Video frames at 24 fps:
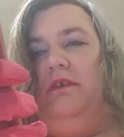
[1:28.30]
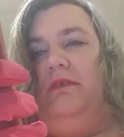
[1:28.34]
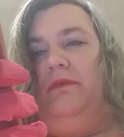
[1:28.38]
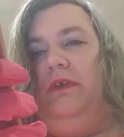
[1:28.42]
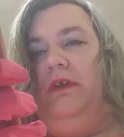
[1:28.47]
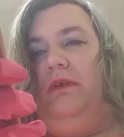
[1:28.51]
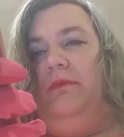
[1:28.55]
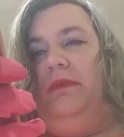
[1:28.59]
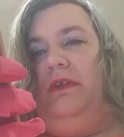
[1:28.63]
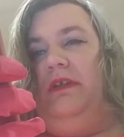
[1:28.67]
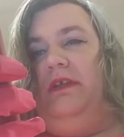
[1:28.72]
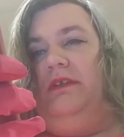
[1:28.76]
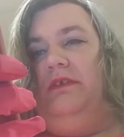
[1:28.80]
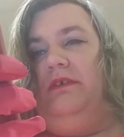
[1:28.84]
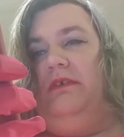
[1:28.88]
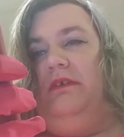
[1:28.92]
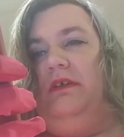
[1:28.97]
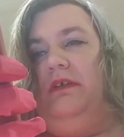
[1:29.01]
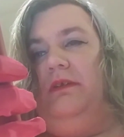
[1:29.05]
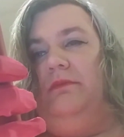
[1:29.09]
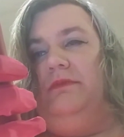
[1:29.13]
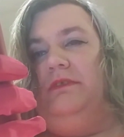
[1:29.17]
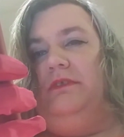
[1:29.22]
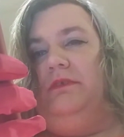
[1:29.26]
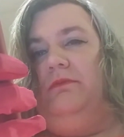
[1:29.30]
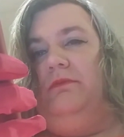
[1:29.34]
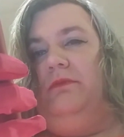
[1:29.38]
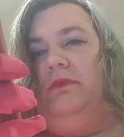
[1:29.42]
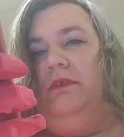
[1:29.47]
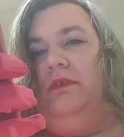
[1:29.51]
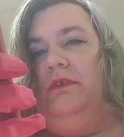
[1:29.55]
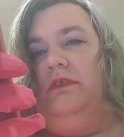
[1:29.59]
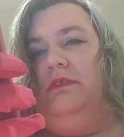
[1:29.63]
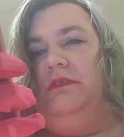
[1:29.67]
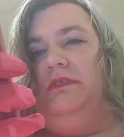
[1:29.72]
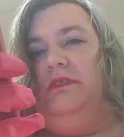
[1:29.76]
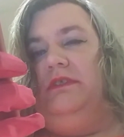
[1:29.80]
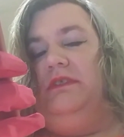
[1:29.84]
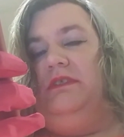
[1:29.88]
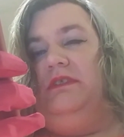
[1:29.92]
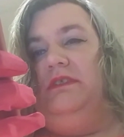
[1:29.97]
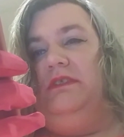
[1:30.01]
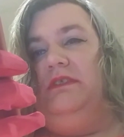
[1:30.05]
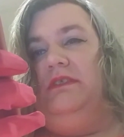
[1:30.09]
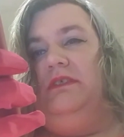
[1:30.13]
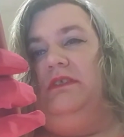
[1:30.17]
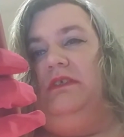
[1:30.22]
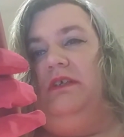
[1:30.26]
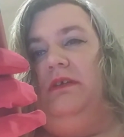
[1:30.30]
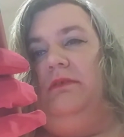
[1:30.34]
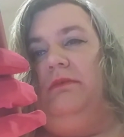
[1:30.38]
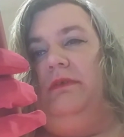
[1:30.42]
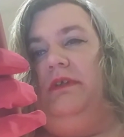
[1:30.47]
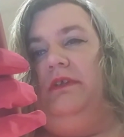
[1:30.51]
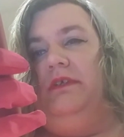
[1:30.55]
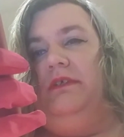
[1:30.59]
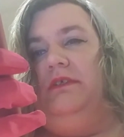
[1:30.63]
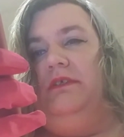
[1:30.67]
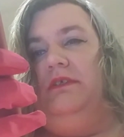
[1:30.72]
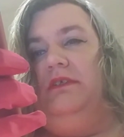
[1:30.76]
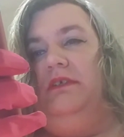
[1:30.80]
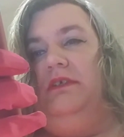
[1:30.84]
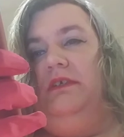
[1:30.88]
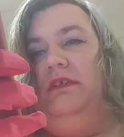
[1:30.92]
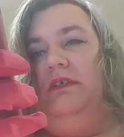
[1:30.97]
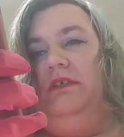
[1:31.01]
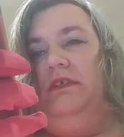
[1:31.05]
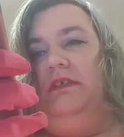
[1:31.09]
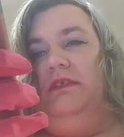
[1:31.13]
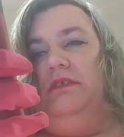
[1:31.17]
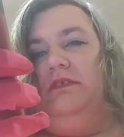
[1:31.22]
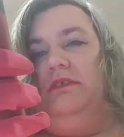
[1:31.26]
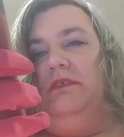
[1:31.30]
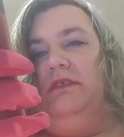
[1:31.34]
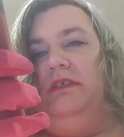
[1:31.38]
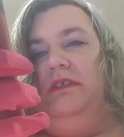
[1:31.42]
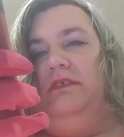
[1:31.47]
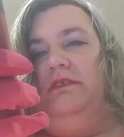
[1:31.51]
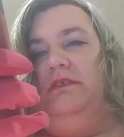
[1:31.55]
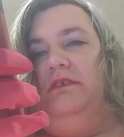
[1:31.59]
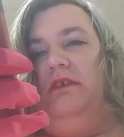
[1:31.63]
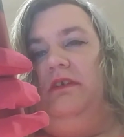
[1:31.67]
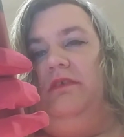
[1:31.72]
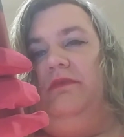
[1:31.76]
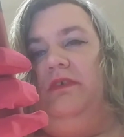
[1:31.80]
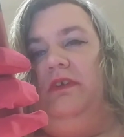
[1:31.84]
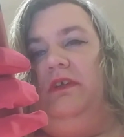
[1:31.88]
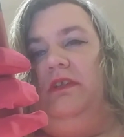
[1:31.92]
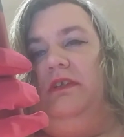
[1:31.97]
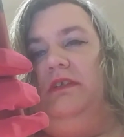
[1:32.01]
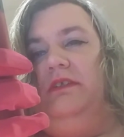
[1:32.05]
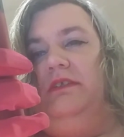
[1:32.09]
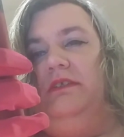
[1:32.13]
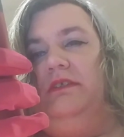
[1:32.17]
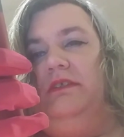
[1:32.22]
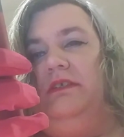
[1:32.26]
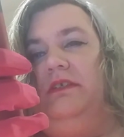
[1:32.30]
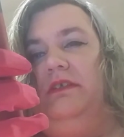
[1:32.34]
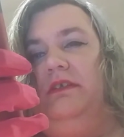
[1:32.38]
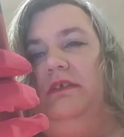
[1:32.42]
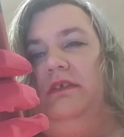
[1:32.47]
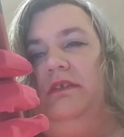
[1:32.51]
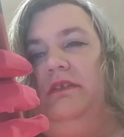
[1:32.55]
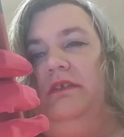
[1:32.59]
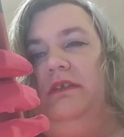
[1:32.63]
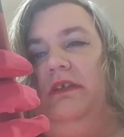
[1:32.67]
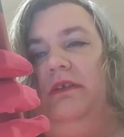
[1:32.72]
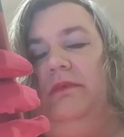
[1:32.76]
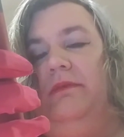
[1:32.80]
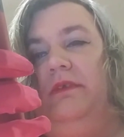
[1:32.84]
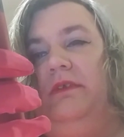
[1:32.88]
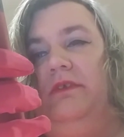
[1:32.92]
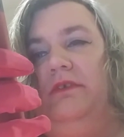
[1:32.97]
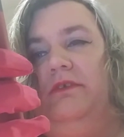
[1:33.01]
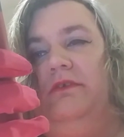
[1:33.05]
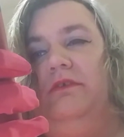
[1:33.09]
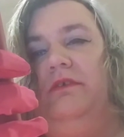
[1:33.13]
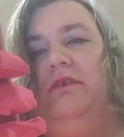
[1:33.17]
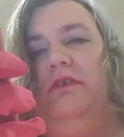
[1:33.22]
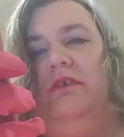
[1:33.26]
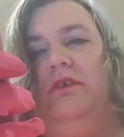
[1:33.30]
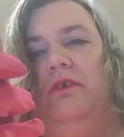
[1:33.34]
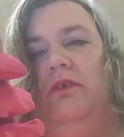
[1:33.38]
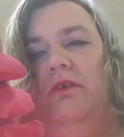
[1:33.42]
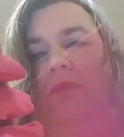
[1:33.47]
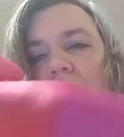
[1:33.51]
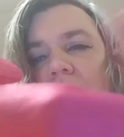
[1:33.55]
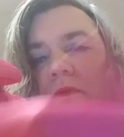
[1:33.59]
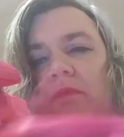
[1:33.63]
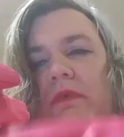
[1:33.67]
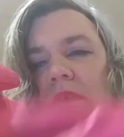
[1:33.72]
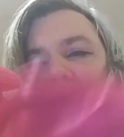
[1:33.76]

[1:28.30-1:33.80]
of how many times someone has insisted I read it. So last year, I finally decided to give it a go.